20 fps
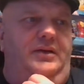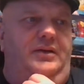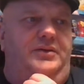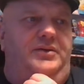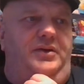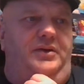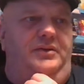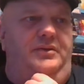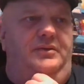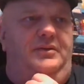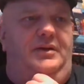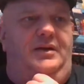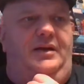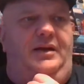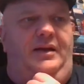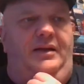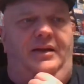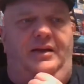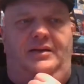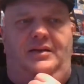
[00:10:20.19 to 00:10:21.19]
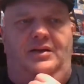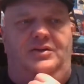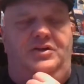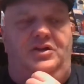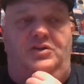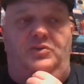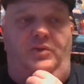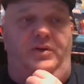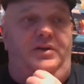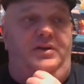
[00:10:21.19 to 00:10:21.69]
So I think they're
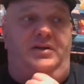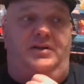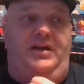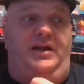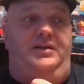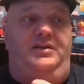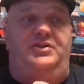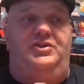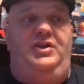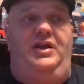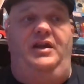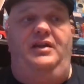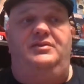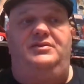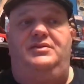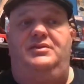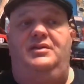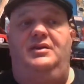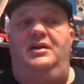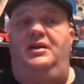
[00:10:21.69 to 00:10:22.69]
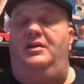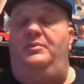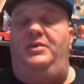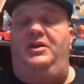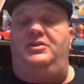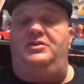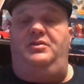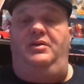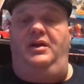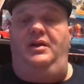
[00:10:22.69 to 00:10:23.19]
just willing to take the chance on the
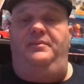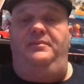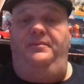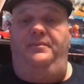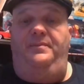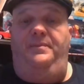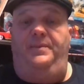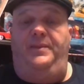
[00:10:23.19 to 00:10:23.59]
big screen.